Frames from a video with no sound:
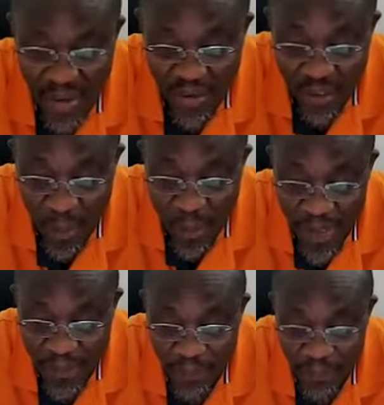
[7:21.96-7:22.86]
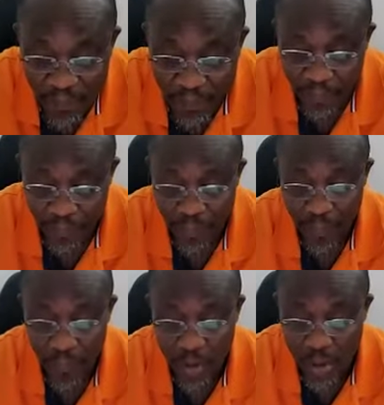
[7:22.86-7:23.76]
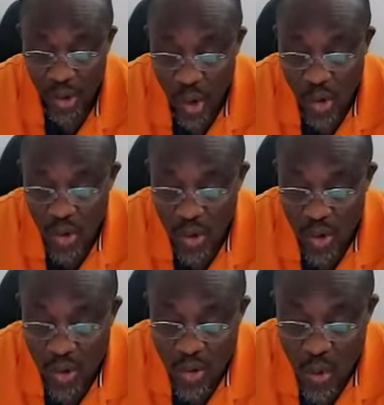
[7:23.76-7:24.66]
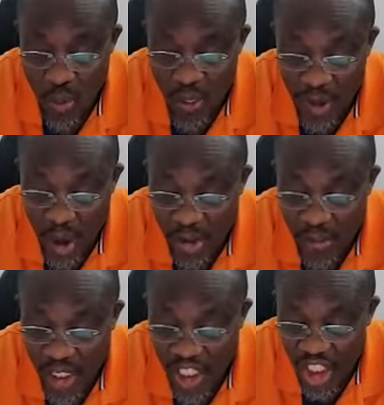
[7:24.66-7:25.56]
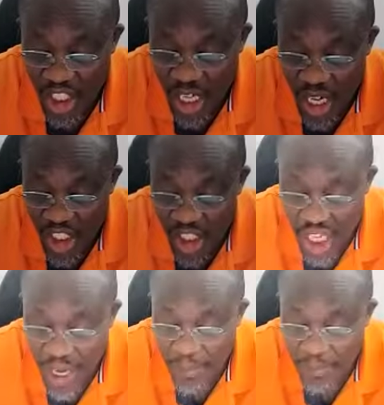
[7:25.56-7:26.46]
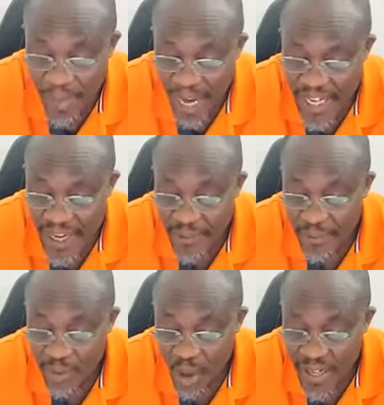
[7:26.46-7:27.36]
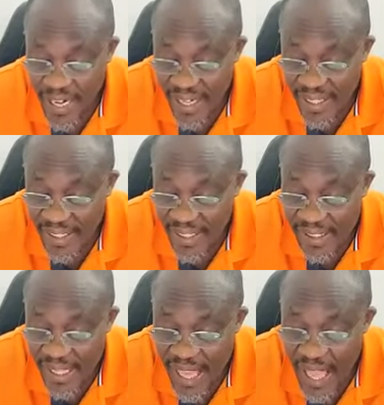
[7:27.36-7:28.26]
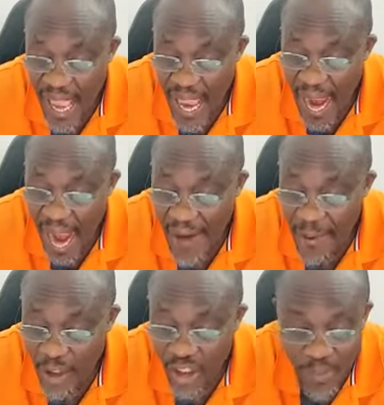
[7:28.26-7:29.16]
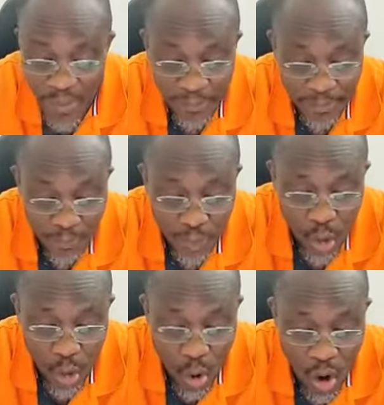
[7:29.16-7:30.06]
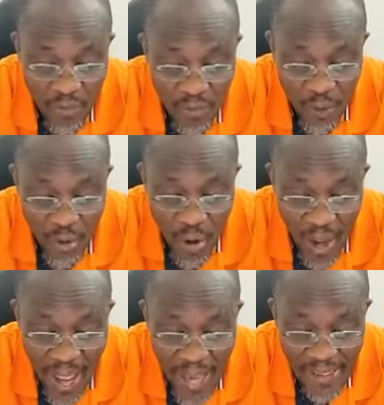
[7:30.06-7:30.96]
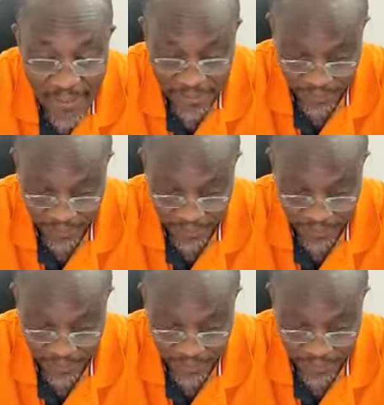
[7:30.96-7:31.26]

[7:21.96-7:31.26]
from me. So you will not be shamed by the, your nakedness. Uh, eh, anointment oil for your eyes